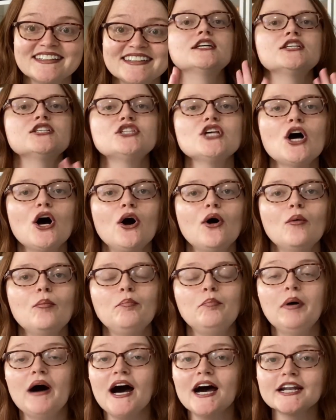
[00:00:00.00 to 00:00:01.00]
So
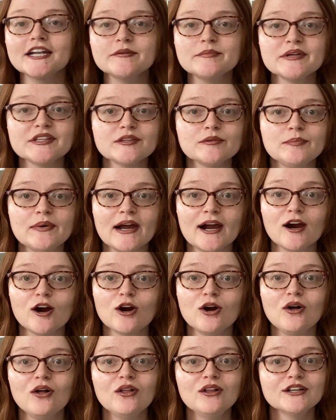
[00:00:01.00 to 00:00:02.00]
bottom of the
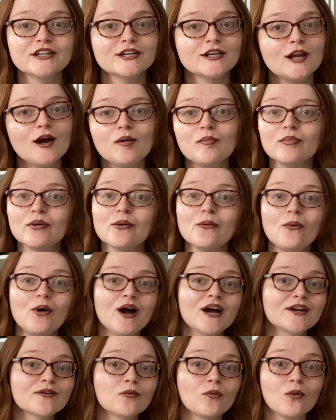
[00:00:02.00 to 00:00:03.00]
barrel, number
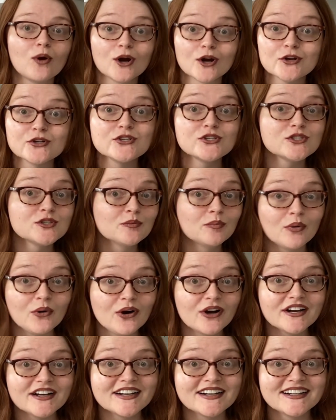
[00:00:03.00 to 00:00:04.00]
one worst
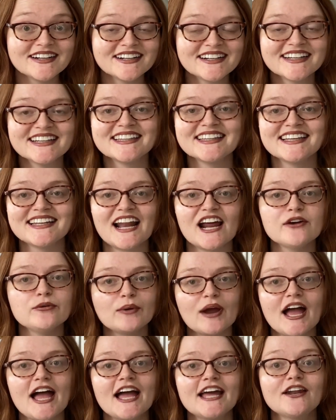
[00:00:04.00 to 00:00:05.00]
book that I
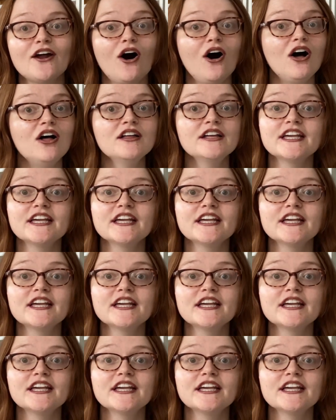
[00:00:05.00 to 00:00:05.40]
read all